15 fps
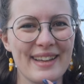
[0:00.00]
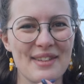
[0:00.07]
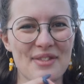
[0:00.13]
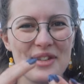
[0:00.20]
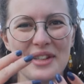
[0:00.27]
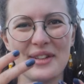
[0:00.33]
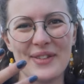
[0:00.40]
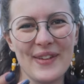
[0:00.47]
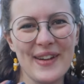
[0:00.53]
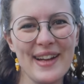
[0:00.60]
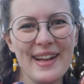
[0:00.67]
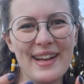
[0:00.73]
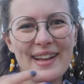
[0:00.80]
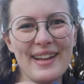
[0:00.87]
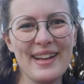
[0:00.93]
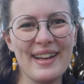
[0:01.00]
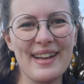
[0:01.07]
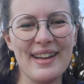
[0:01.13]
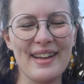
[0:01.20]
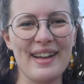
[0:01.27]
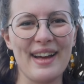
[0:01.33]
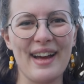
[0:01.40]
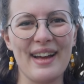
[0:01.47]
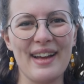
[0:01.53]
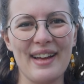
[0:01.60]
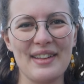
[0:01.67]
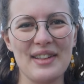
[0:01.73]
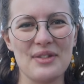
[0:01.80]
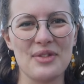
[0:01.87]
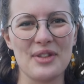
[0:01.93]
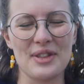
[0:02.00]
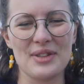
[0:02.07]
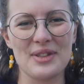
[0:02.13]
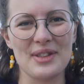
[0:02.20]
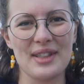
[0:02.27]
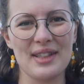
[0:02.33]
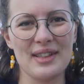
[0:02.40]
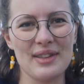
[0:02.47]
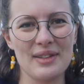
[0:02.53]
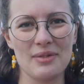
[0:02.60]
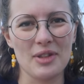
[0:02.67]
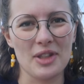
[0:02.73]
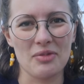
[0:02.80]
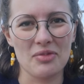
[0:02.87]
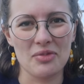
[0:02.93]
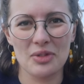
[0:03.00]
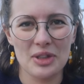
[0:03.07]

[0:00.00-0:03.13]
if, it, uh, if it's uh,